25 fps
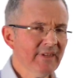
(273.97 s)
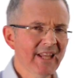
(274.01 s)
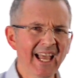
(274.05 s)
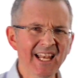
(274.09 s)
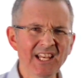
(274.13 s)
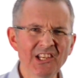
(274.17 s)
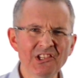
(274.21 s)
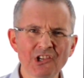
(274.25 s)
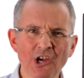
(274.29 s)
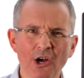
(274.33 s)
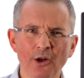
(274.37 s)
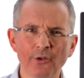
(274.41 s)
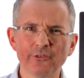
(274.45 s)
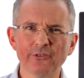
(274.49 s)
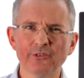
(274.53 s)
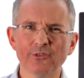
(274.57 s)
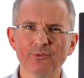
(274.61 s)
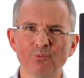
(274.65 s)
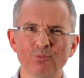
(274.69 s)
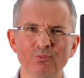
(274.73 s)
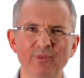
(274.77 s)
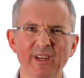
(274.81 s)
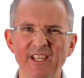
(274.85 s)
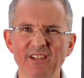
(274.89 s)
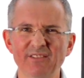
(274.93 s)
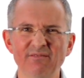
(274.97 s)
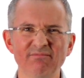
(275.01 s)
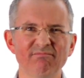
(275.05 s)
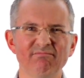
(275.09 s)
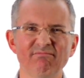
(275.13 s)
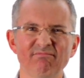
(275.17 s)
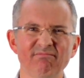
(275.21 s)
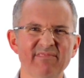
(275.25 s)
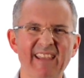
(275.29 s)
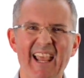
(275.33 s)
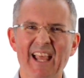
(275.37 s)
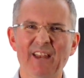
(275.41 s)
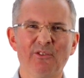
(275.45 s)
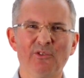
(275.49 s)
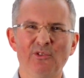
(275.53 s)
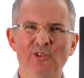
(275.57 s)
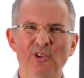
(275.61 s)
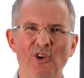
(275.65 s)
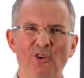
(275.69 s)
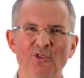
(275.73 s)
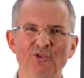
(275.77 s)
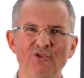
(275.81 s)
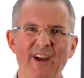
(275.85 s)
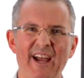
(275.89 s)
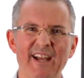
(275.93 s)
any chance we can cancel the
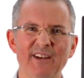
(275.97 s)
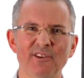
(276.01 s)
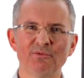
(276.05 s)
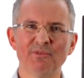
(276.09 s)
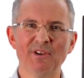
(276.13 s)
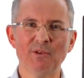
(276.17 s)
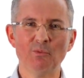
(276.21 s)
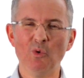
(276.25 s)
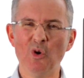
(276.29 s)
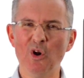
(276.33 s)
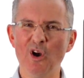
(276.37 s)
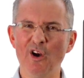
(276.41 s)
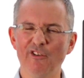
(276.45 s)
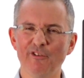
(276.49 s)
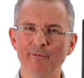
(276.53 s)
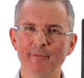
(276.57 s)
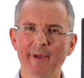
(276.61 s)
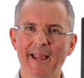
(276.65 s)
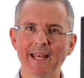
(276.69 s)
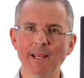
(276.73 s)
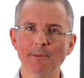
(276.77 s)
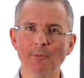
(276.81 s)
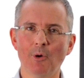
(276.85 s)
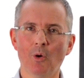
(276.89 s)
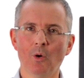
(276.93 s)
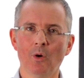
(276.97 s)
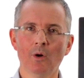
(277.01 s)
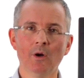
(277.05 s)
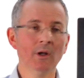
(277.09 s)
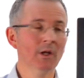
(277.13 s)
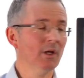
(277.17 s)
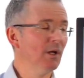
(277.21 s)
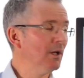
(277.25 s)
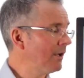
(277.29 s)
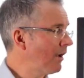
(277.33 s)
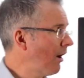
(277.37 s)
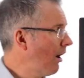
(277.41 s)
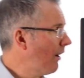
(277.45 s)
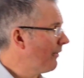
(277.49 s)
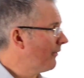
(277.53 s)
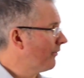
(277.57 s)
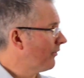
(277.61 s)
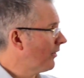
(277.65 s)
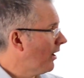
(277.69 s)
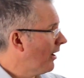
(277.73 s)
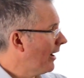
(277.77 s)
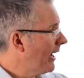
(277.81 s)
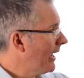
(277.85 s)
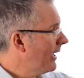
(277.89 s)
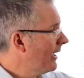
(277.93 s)
contract? Doesn't really work for me anymore. Guy on the
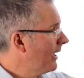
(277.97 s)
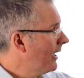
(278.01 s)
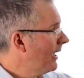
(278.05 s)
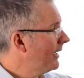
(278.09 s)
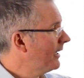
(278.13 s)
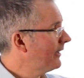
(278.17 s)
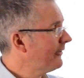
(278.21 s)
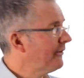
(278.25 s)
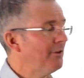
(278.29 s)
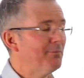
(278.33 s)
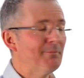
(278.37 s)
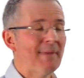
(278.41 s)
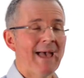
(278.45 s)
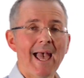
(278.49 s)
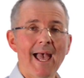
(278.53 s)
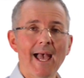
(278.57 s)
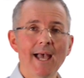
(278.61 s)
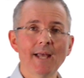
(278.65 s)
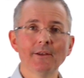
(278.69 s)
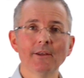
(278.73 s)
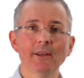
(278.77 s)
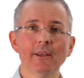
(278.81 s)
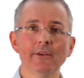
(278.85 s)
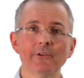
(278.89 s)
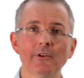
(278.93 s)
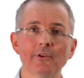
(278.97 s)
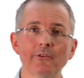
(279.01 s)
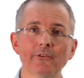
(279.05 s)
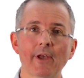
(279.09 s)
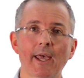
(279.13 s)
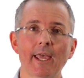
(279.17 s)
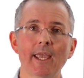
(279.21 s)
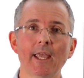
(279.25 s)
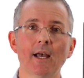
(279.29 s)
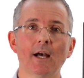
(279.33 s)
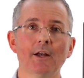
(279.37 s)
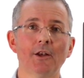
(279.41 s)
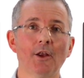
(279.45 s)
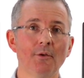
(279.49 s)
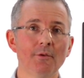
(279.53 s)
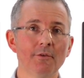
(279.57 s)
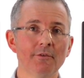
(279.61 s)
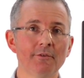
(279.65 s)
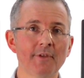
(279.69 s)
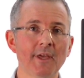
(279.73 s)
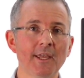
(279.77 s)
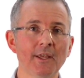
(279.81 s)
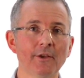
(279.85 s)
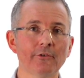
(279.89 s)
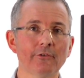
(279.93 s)
right, unless he's mad, is going to say, I don't
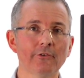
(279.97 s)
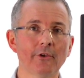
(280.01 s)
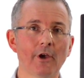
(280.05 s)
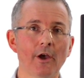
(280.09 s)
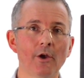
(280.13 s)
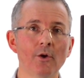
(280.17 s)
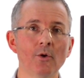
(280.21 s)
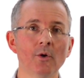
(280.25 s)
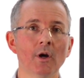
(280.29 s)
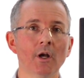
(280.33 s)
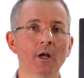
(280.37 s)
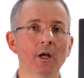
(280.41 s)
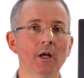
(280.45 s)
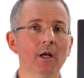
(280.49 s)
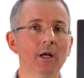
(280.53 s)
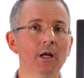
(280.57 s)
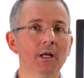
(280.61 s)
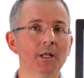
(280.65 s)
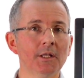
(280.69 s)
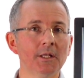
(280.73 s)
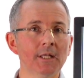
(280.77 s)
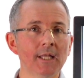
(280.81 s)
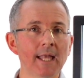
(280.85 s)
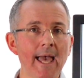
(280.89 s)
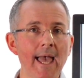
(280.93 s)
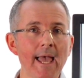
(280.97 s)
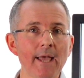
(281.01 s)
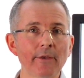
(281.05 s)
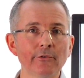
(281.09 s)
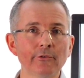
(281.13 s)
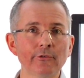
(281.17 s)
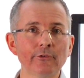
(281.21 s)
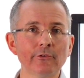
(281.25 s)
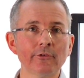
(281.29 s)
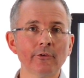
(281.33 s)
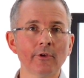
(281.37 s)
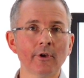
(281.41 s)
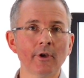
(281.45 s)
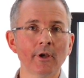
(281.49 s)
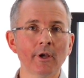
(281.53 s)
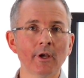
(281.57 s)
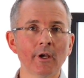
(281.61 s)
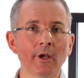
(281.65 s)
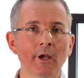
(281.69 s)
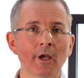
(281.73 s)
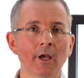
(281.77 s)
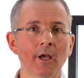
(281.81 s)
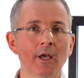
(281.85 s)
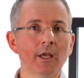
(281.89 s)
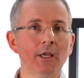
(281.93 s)
think so, unless
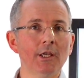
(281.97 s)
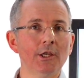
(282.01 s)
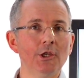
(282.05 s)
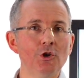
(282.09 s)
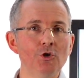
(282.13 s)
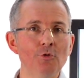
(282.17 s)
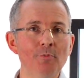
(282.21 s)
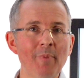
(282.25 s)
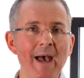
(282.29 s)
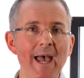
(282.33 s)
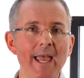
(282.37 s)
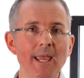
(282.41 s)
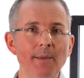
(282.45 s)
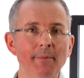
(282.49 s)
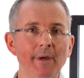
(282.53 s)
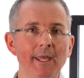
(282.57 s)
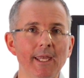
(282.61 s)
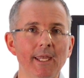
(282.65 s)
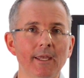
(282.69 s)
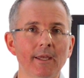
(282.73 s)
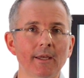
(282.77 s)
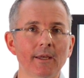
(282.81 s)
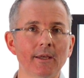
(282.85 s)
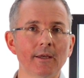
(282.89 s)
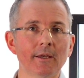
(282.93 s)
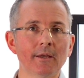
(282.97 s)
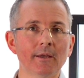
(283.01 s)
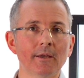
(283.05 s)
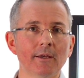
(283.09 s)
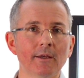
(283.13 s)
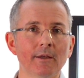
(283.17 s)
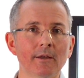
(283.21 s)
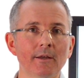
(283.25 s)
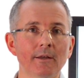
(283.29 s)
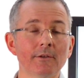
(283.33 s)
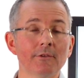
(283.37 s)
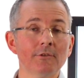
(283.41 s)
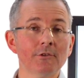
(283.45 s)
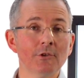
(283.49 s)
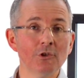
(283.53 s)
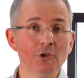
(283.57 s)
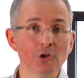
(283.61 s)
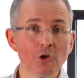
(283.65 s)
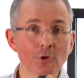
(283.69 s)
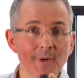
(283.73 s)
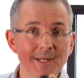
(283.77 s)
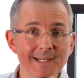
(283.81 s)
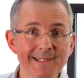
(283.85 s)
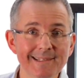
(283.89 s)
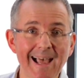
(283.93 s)
you pay me to
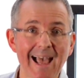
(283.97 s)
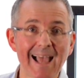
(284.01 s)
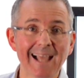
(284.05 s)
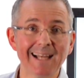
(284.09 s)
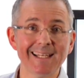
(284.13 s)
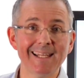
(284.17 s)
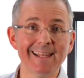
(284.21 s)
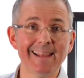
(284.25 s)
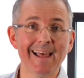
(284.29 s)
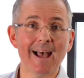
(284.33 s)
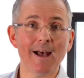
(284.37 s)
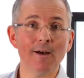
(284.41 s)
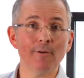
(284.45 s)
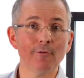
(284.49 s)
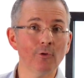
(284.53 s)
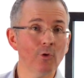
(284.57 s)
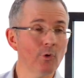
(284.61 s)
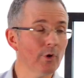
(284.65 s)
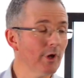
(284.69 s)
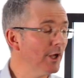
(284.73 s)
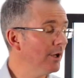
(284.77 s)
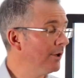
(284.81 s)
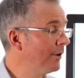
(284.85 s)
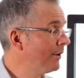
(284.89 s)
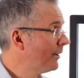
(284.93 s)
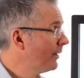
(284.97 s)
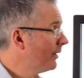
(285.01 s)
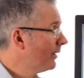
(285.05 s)
do exactly that for you.